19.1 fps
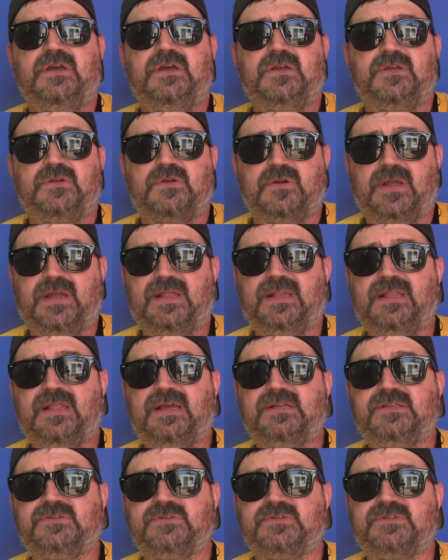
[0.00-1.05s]
your
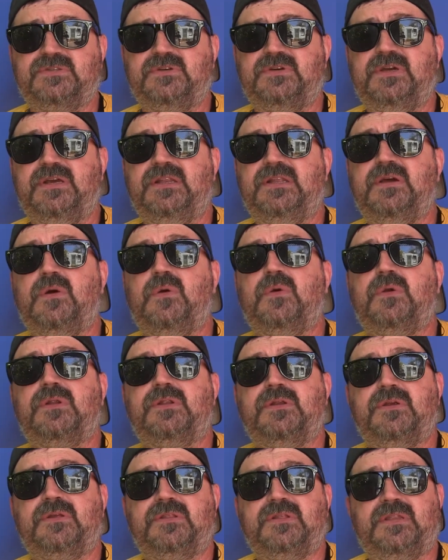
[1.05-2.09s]
headlights will still hit it or
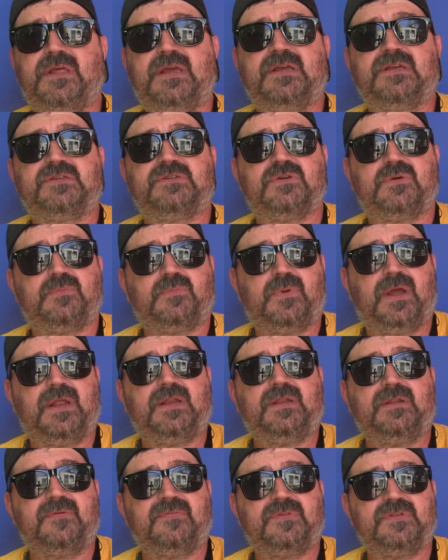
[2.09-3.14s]
during the day it's still bright
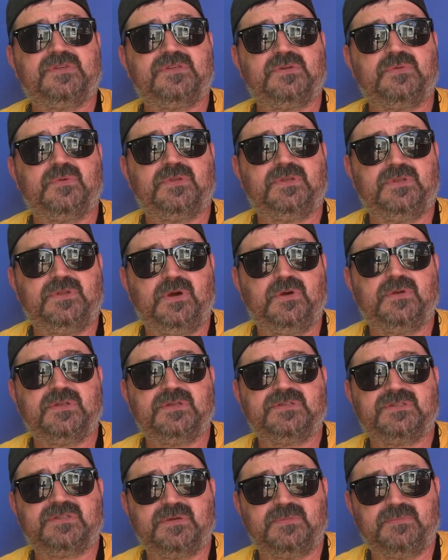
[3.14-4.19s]
enough that you would
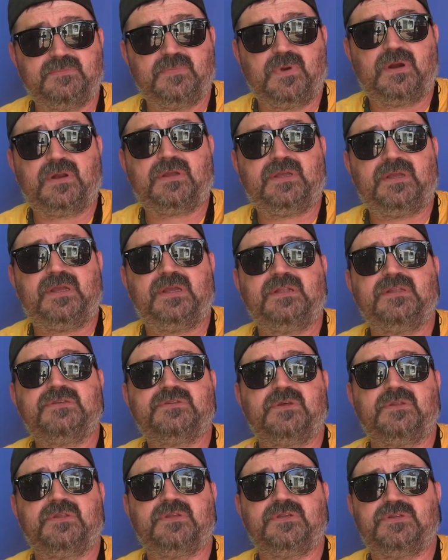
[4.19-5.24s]
notice the marking
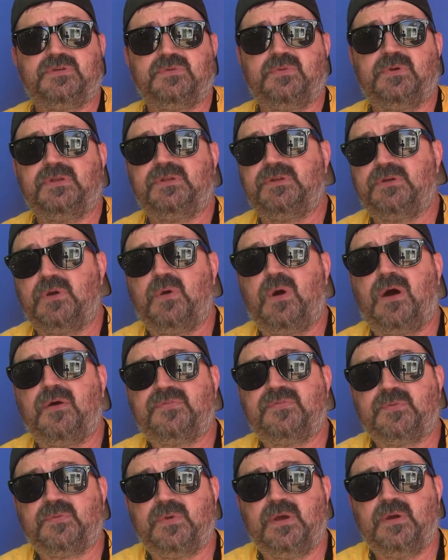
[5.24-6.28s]
so that you wouldn't go
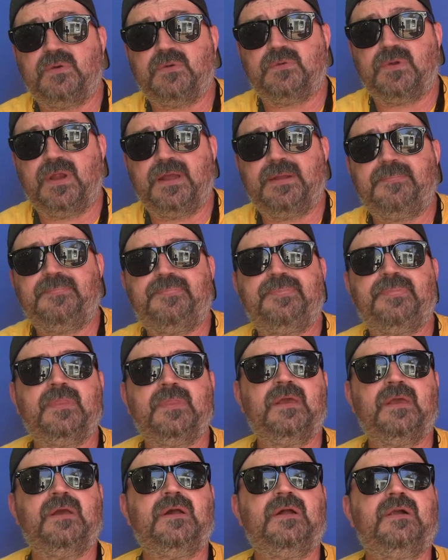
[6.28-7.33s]
off the road, right?
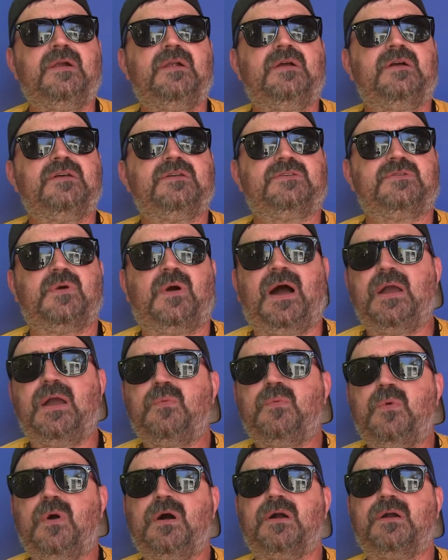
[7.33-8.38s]
So I
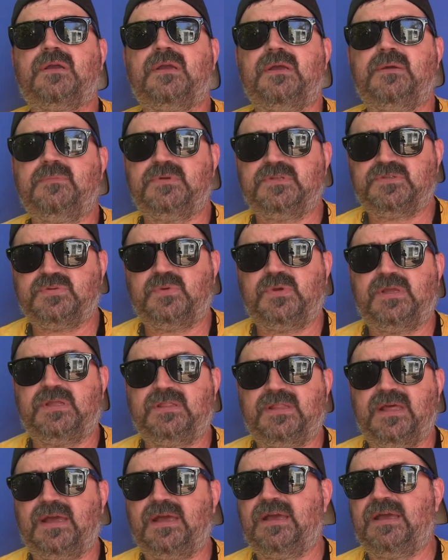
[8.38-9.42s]
walk in
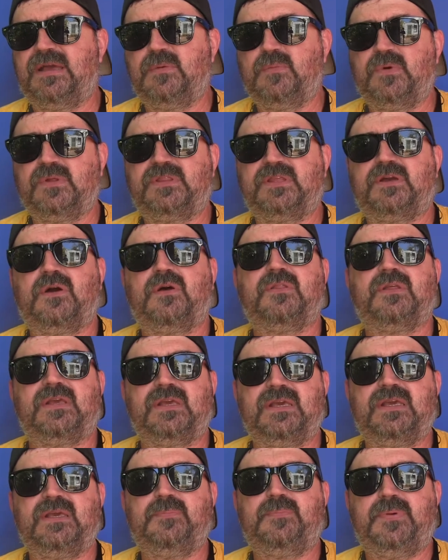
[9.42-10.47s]
between that and what they call the
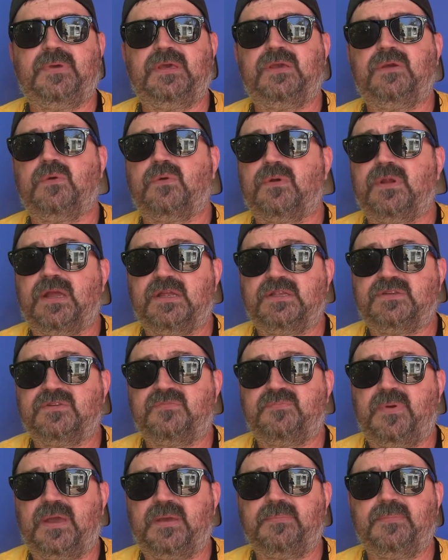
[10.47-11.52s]
EP or edge
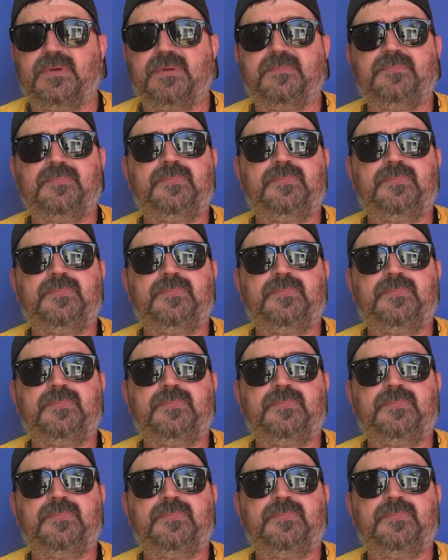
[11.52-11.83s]
of pavement.